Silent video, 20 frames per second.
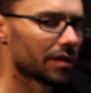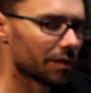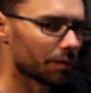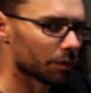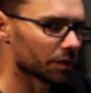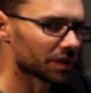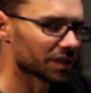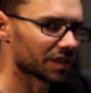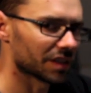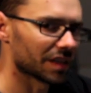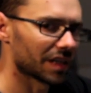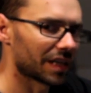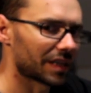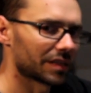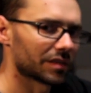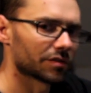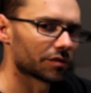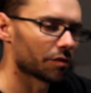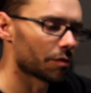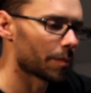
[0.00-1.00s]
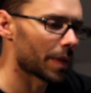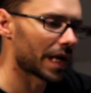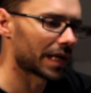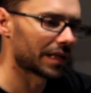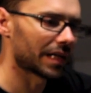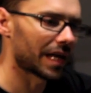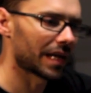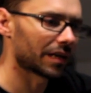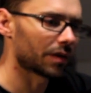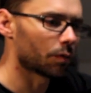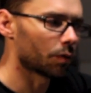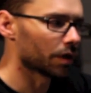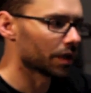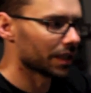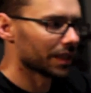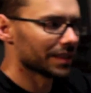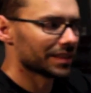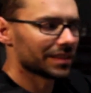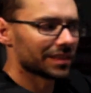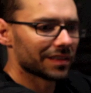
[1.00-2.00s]
With this electromagnetic one,
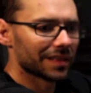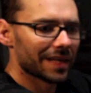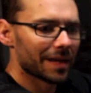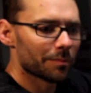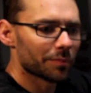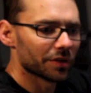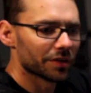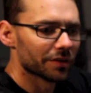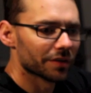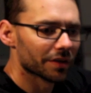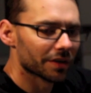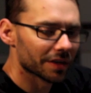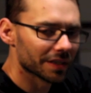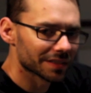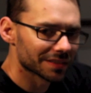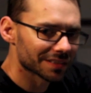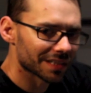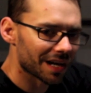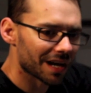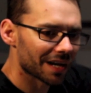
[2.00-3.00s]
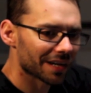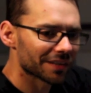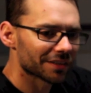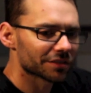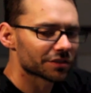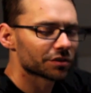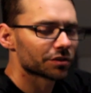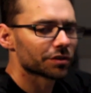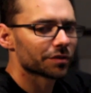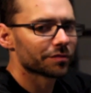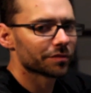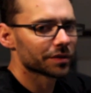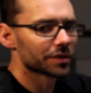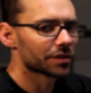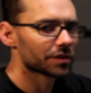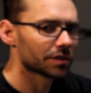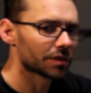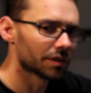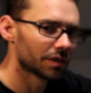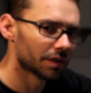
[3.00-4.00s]
it's clamping the entire
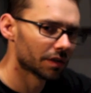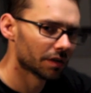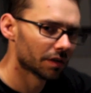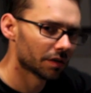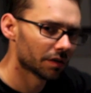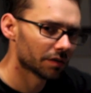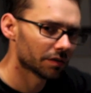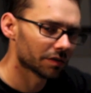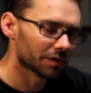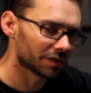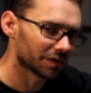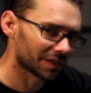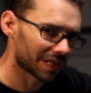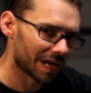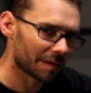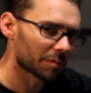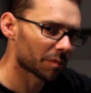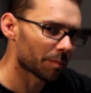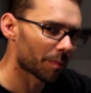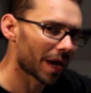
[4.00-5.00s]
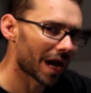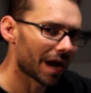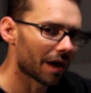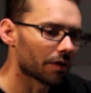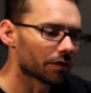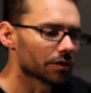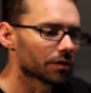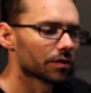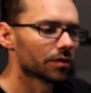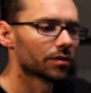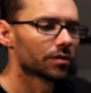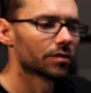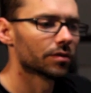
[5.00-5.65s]
surface the same amount,